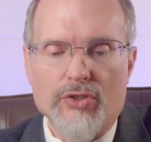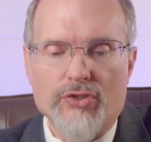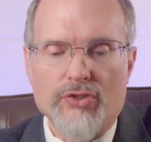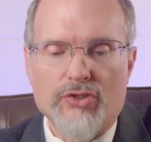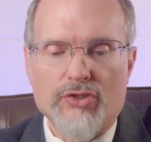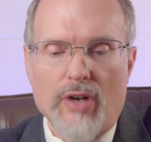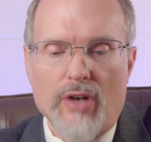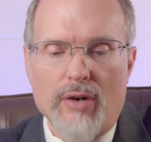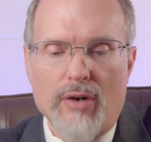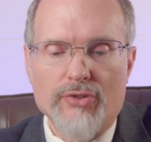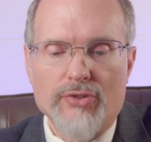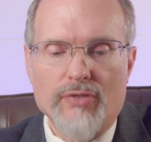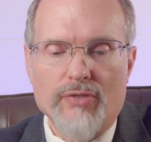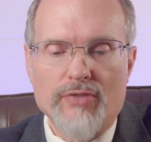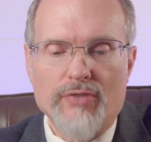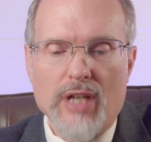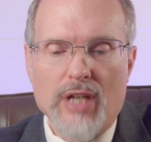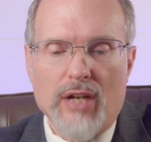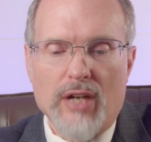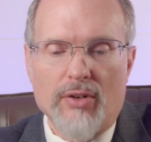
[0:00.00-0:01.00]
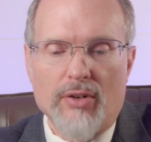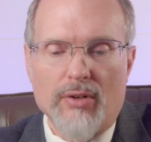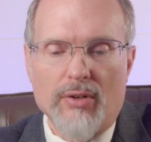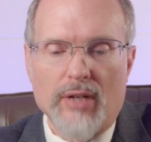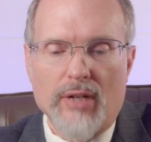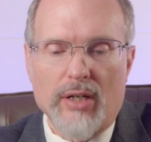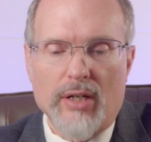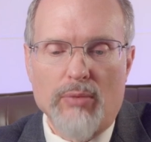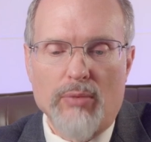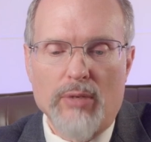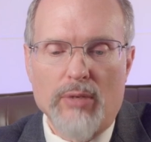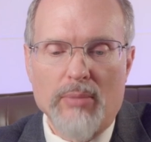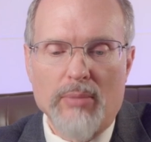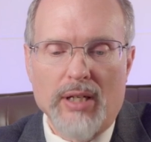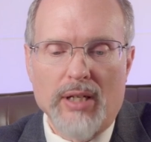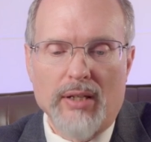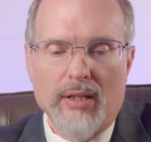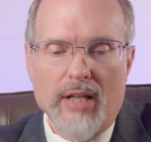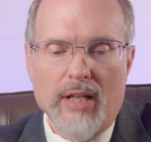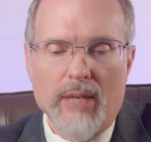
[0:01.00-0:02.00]
sorrows have taken her like a woman
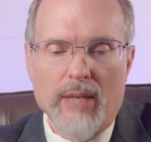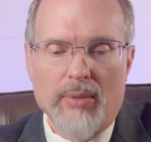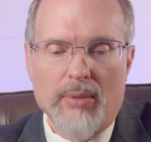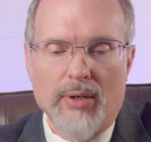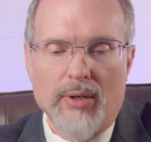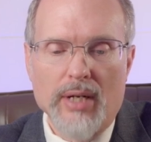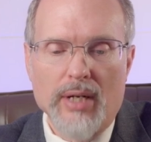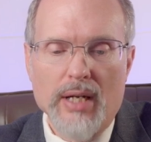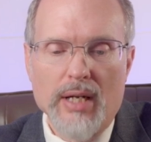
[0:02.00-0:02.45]
in labor.